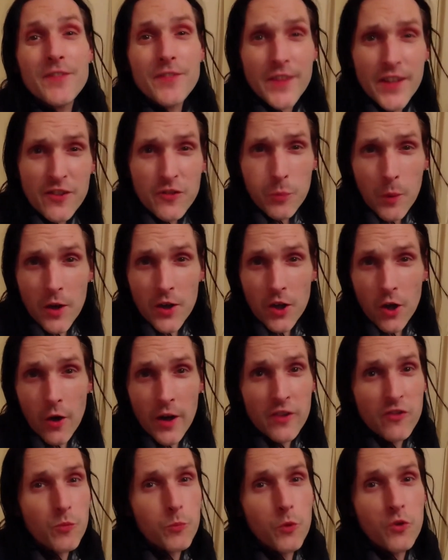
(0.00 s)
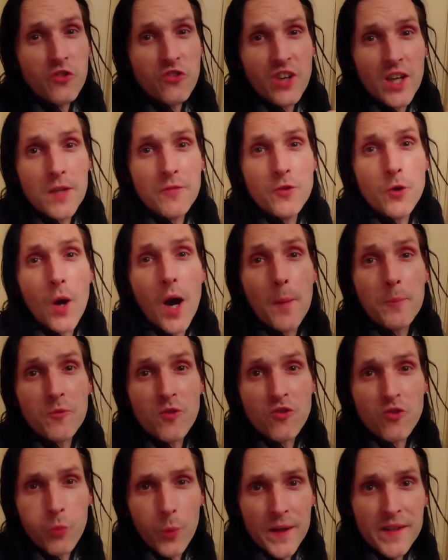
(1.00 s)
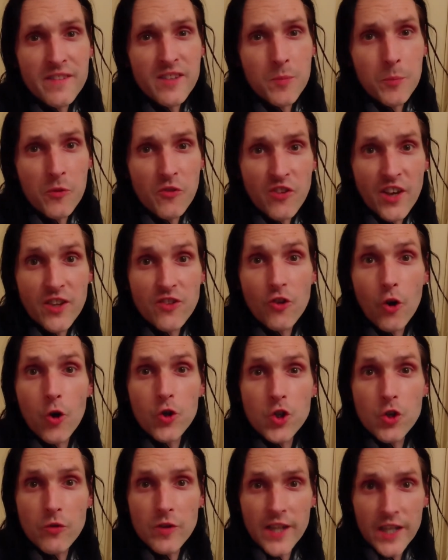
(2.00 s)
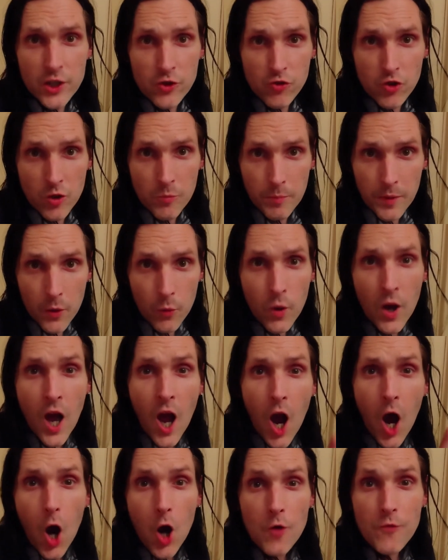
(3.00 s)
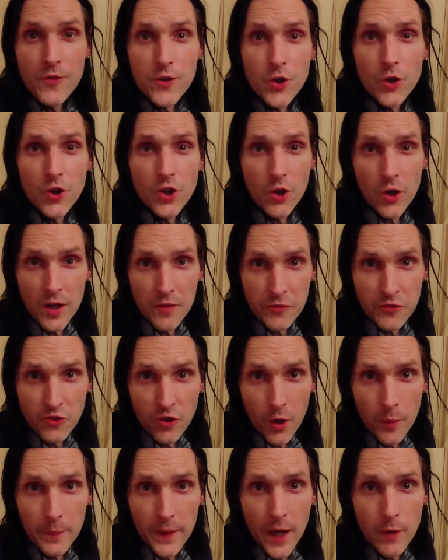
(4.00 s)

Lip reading: This one, guys, will save you up to 20% on your electric bill over your lifetime.